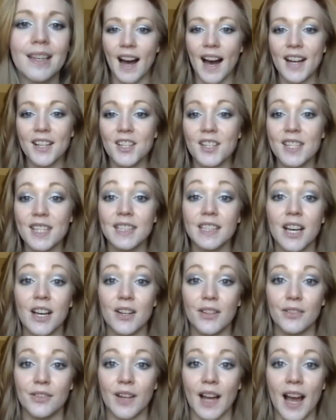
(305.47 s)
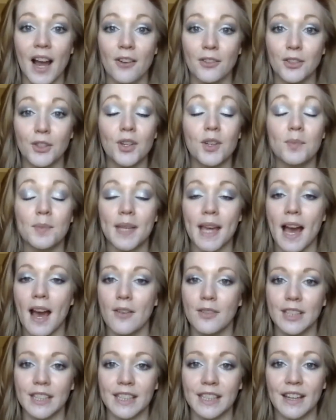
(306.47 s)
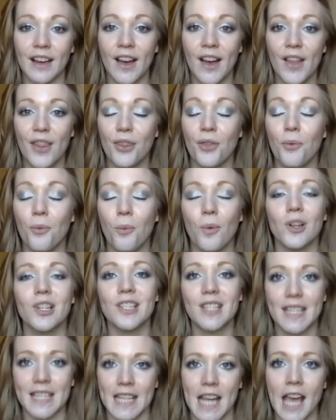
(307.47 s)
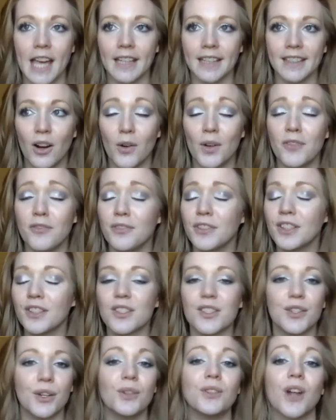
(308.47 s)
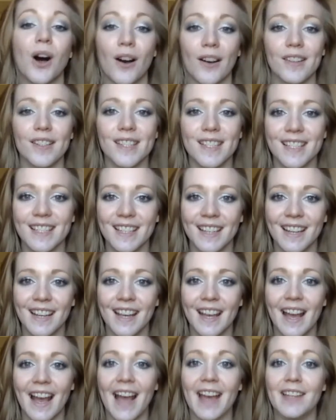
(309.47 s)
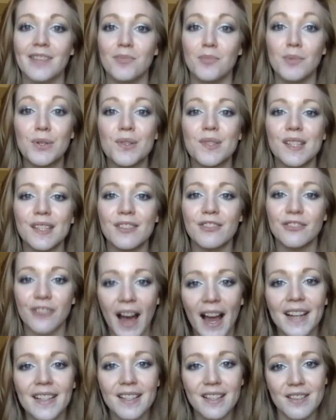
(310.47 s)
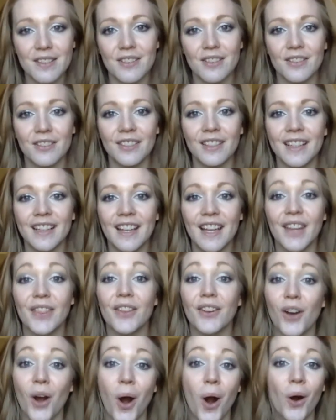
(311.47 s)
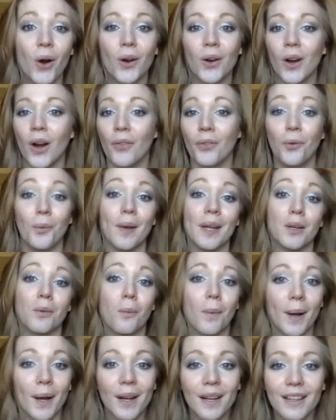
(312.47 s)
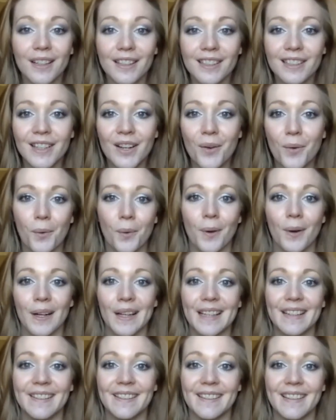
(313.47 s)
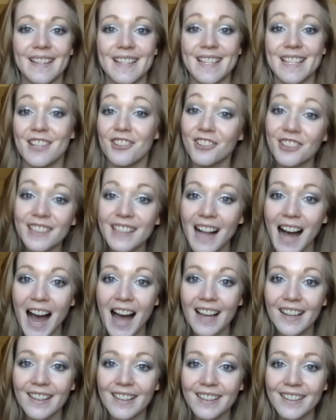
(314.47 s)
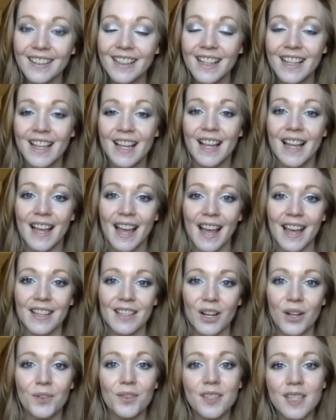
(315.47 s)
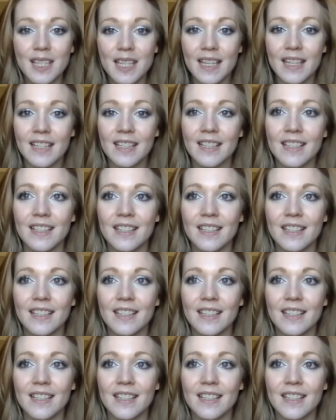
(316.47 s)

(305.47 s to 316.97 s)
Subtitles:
I just love how you can be having the worst day and feel so lost, and music finds you in the car on the way to work or in the cereal aisle, and all of a sudden